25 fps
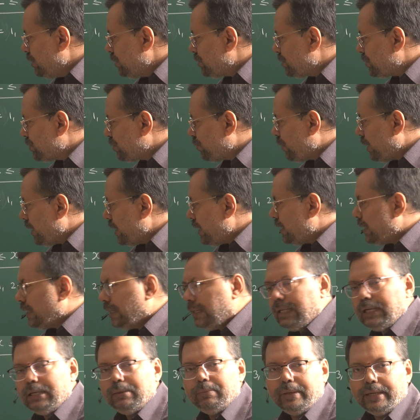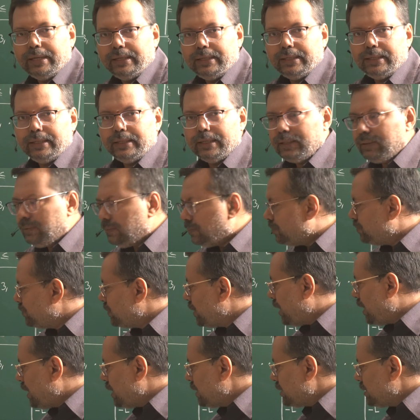to square an element here,
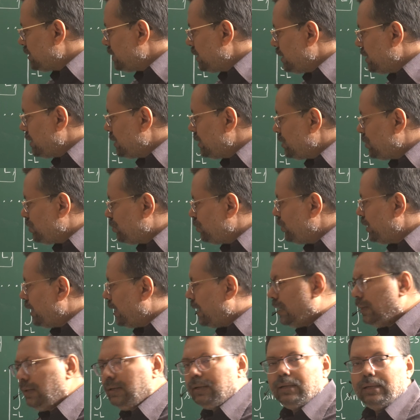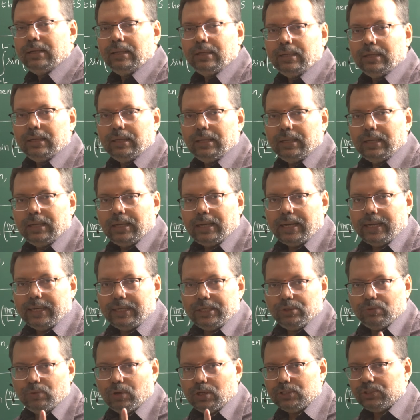the answer is 2L.
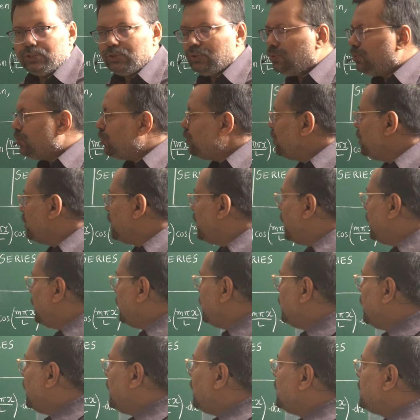And you also note that L